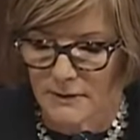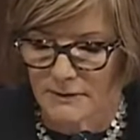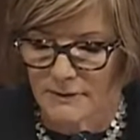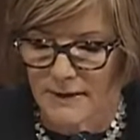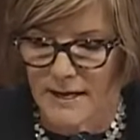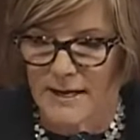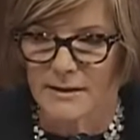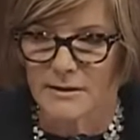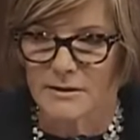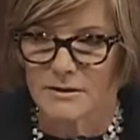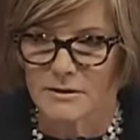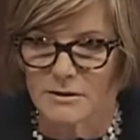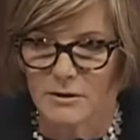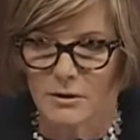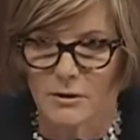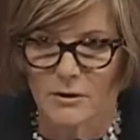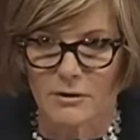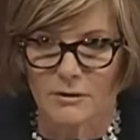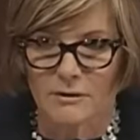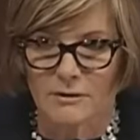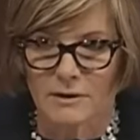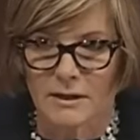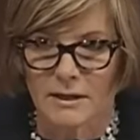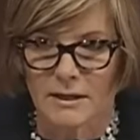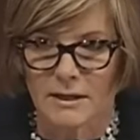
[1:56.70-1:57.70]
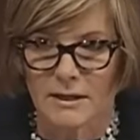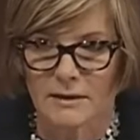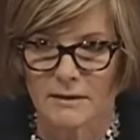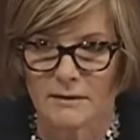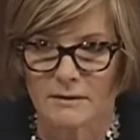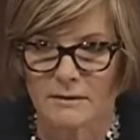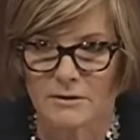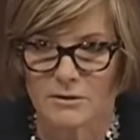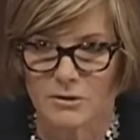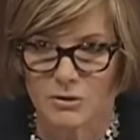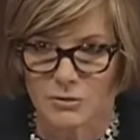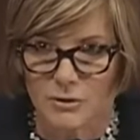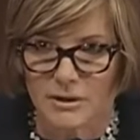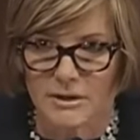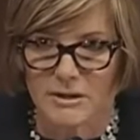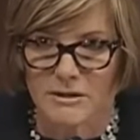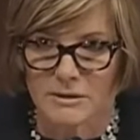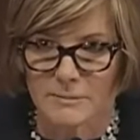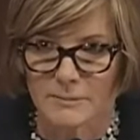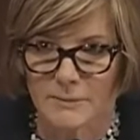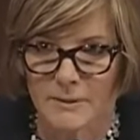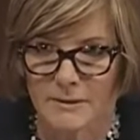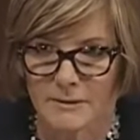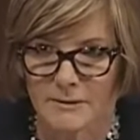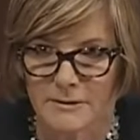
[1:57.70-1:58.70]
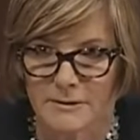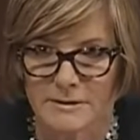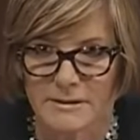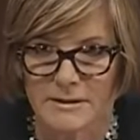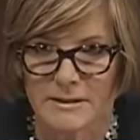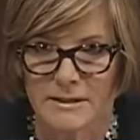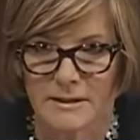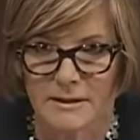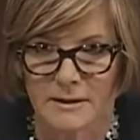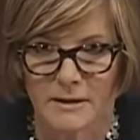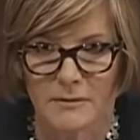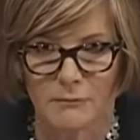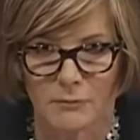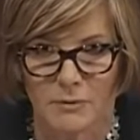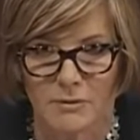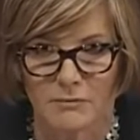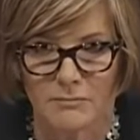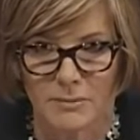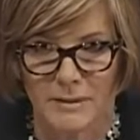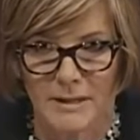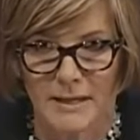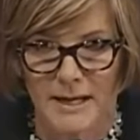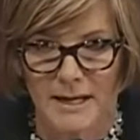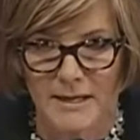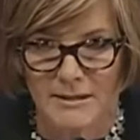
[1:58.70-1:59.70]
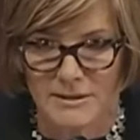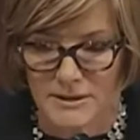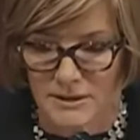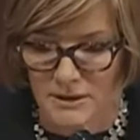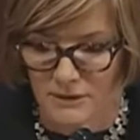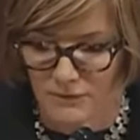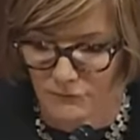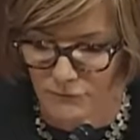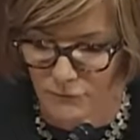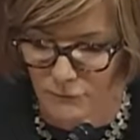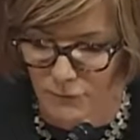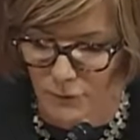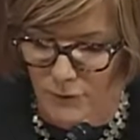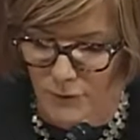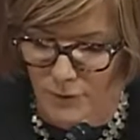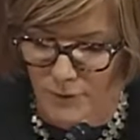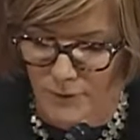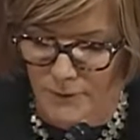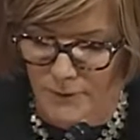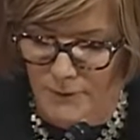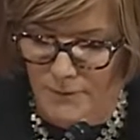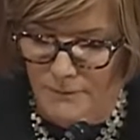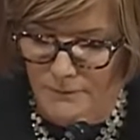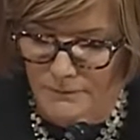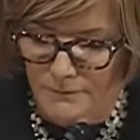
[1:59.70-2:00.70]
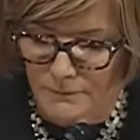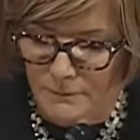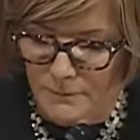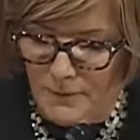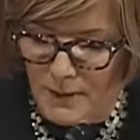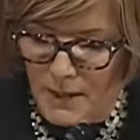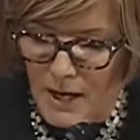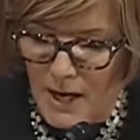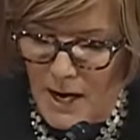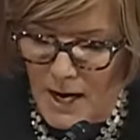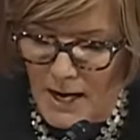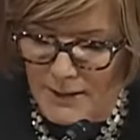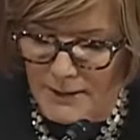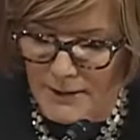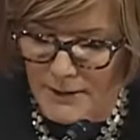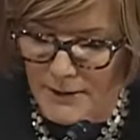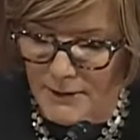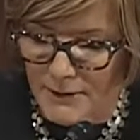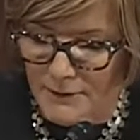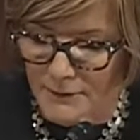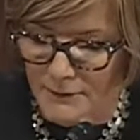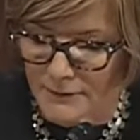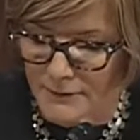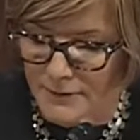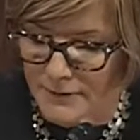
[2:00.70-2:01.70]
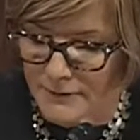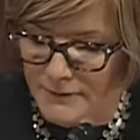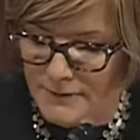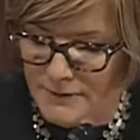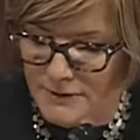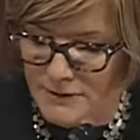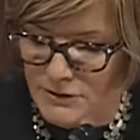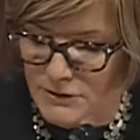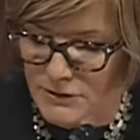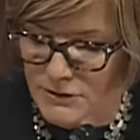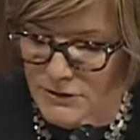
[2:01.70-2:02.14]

That is hardly the transparency that we've been asking for. I know that these